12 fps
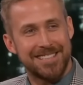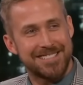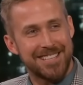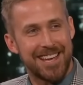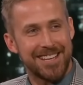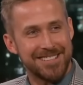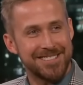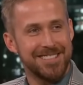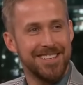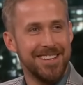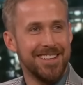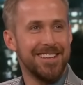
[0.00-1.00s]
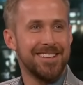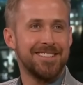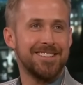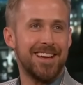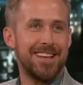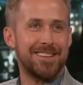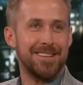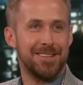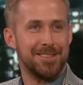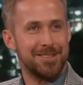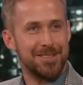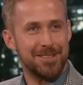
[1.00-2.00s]
the sense
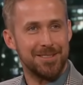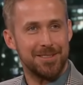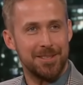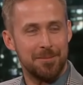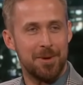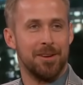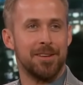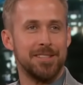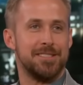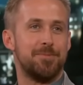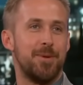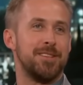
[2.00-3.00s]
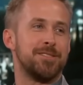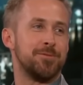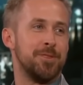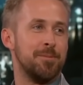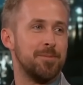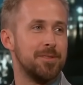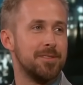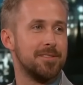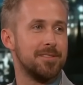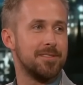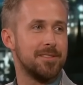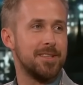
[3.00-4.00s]
that the American space shrimp
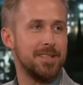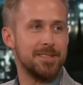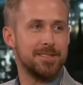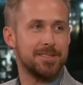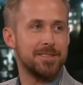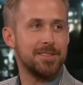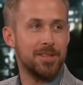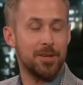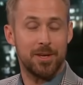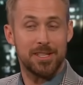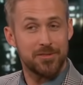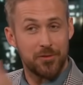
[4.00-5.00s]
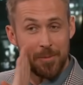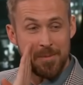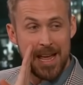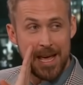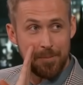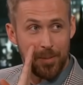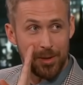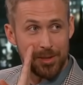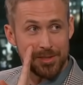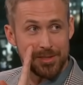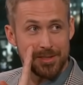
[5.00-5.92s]
is, you know, it's from Naples.